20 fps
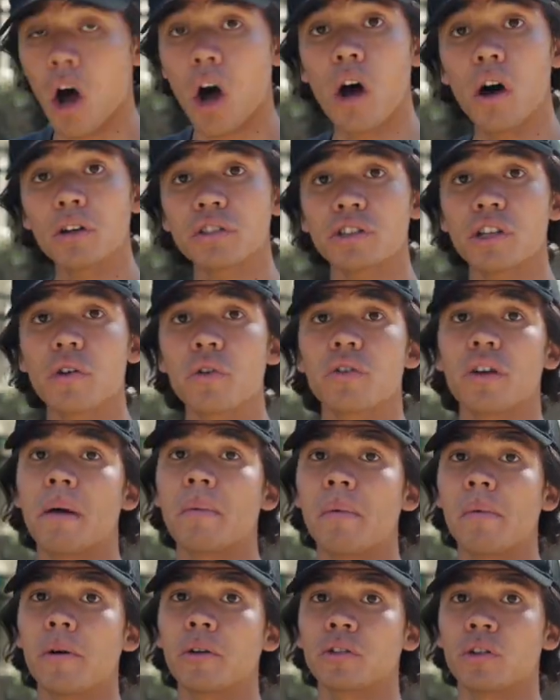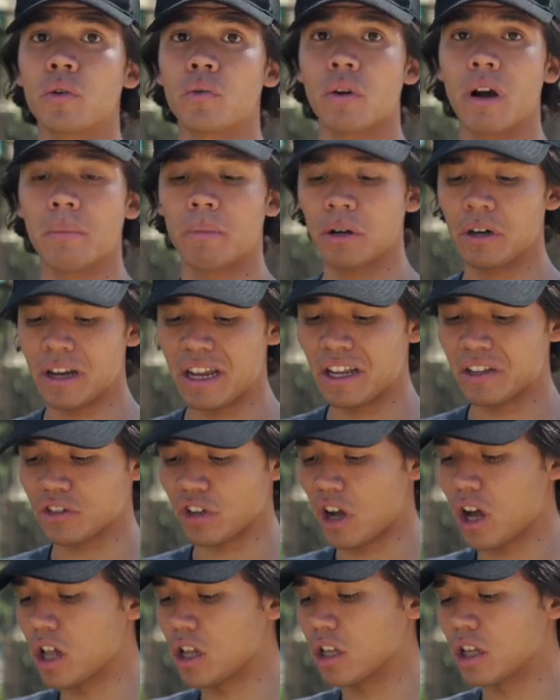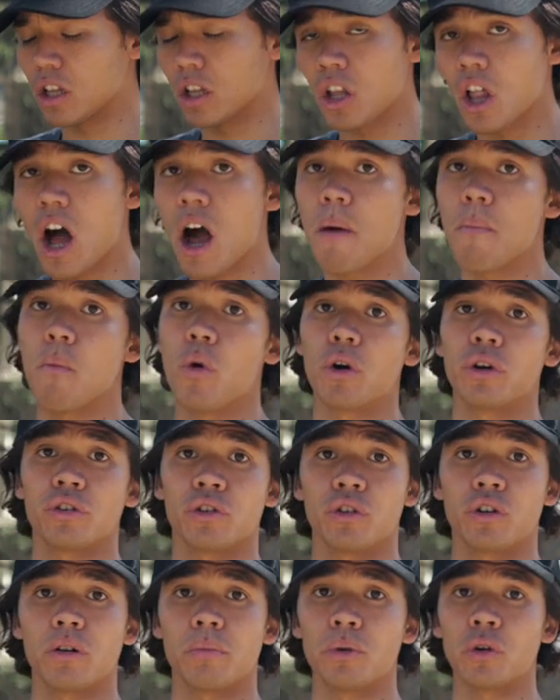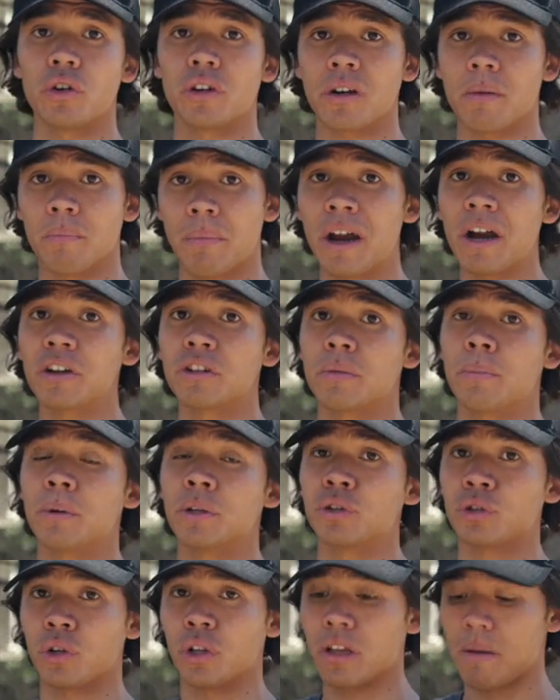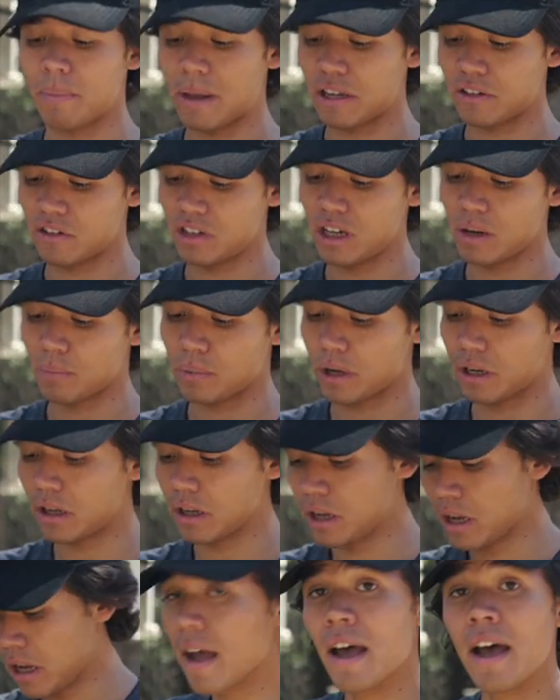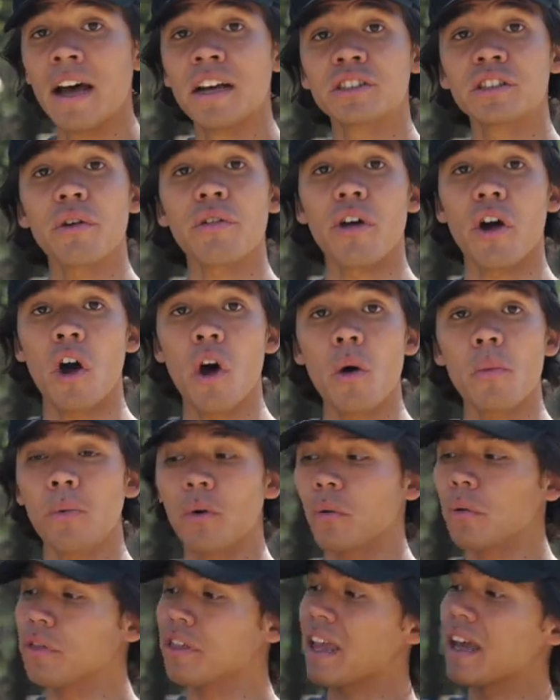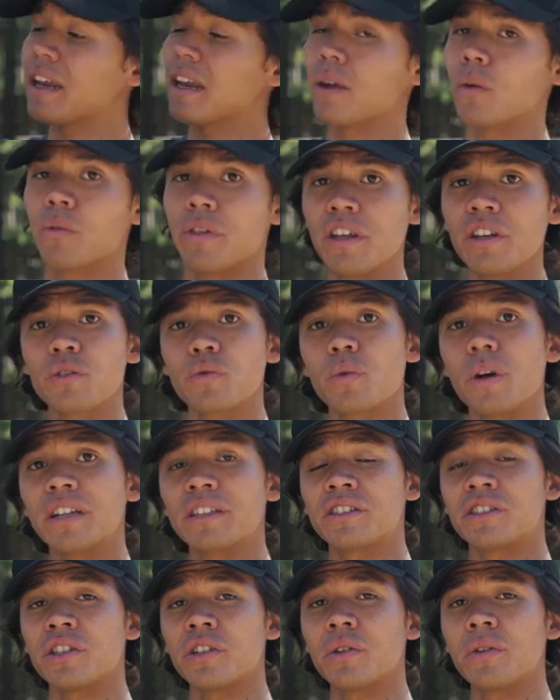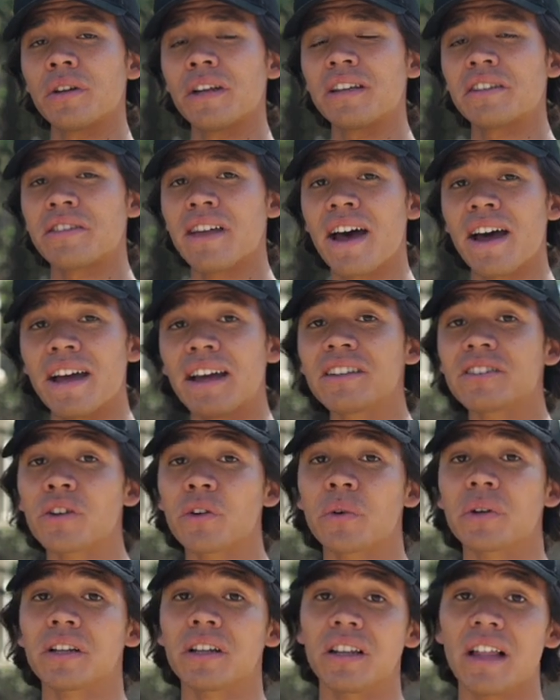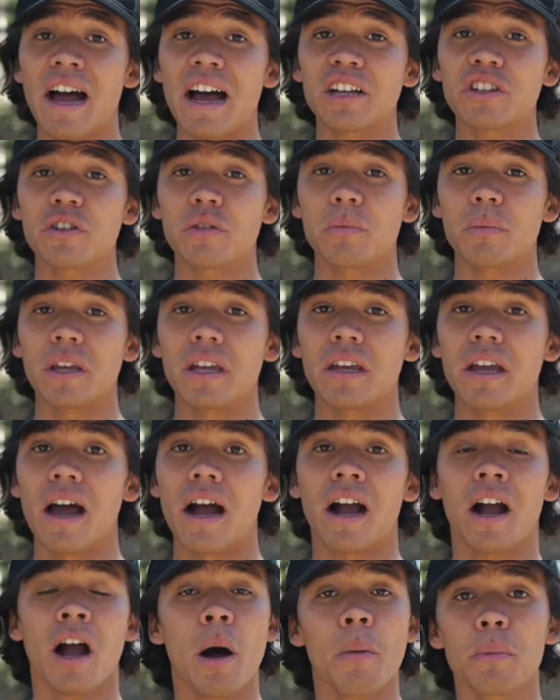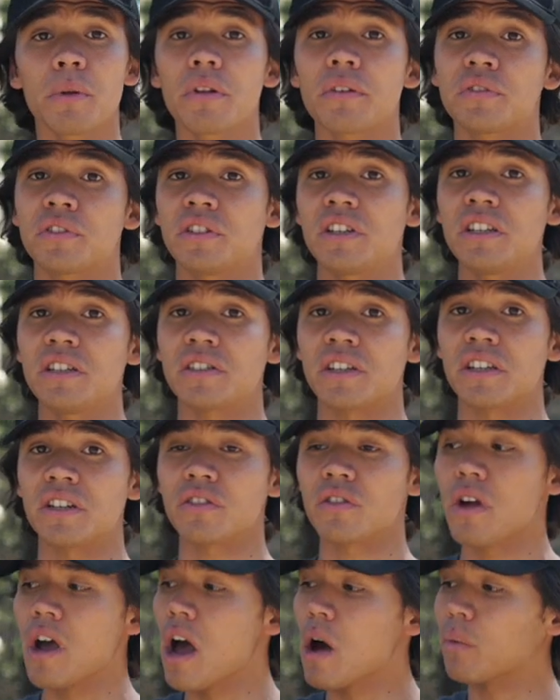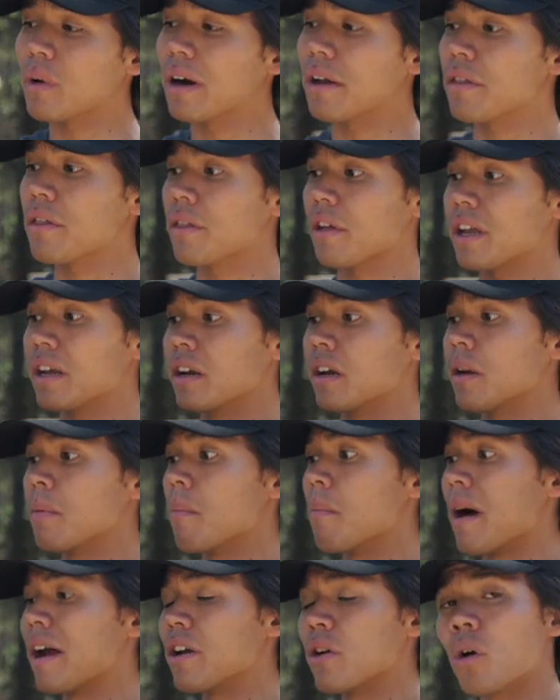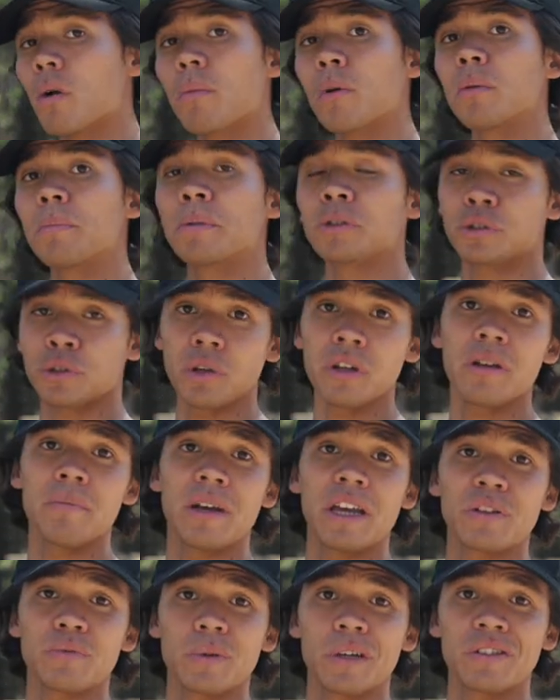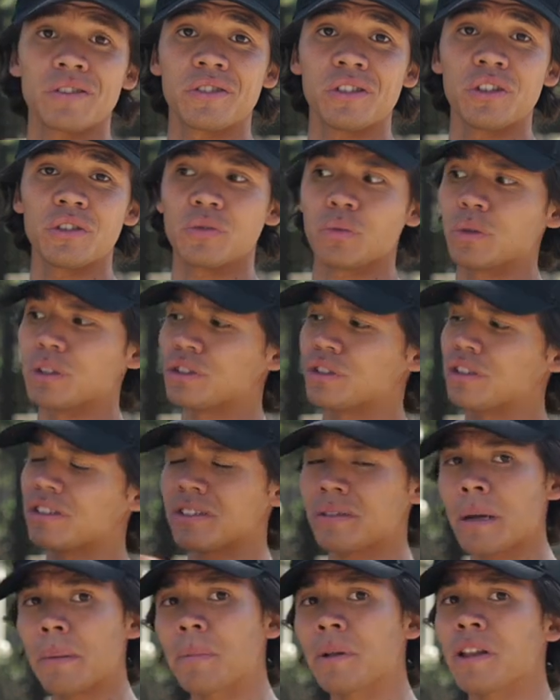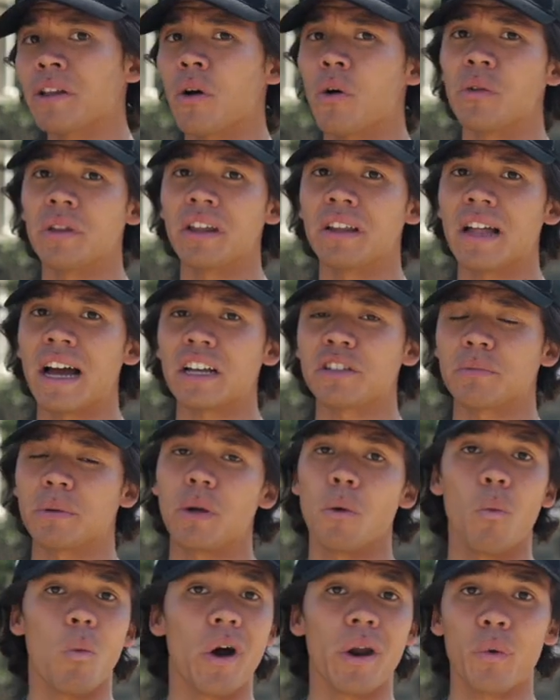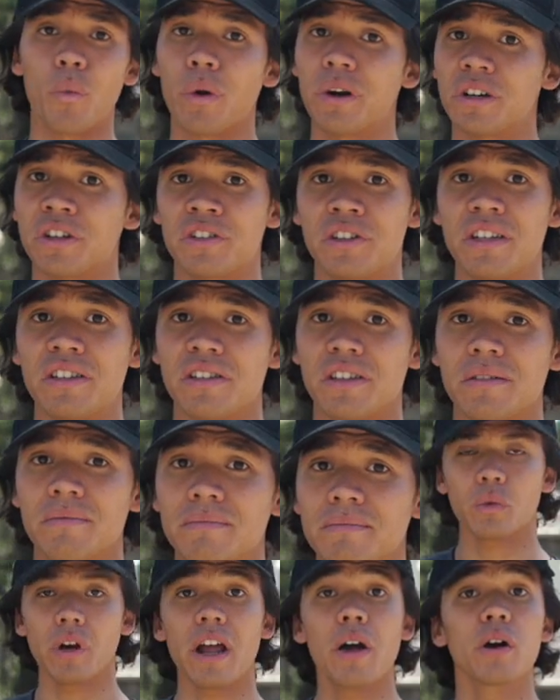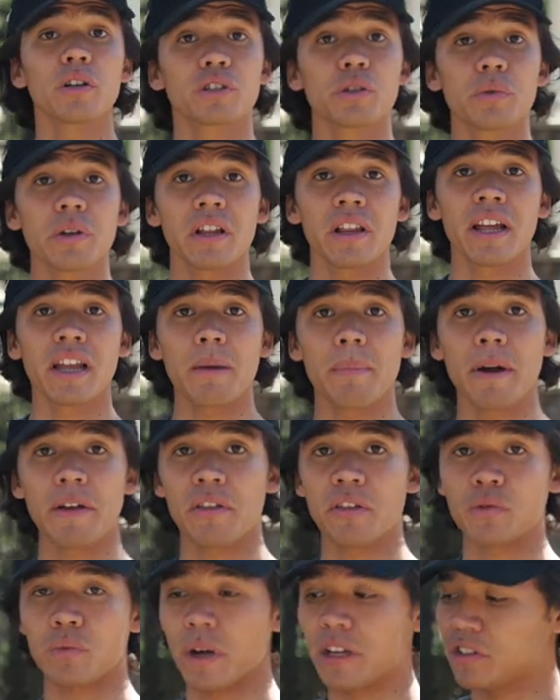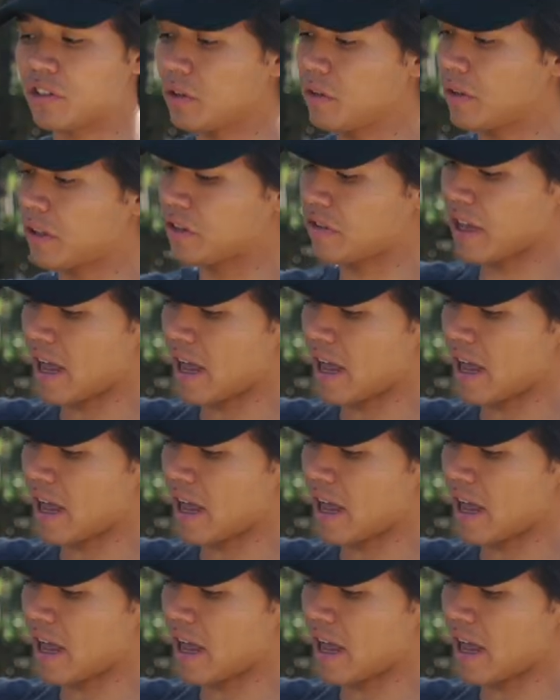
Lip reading: Also, Yamamoto rubber is a lot more durable compared to petroleum-based neoprene. So the hope with getting this wetsuit is that it's going to last me a couple of seasons rather than my normal petroleum-based wetsuits, which typically only last me one winter season. What I also really like about this wetsuit is